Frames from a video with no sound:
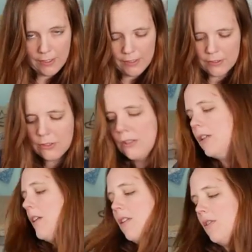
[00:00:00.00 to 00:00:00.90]
edge,
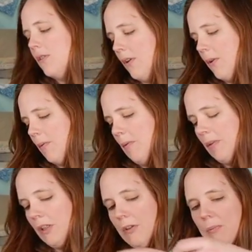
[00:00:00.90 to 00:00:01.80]
so when
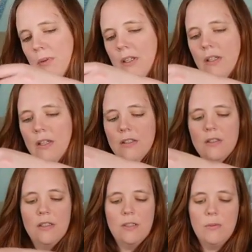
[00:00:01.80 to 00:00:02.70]
we go to put it
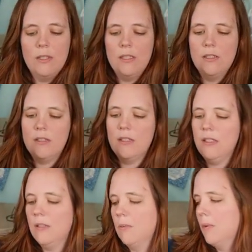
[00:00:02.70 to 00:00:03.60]
onto the quilt,
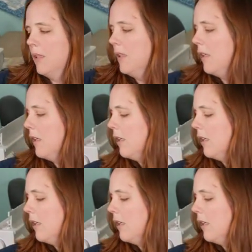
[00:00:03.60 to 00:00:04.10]
it will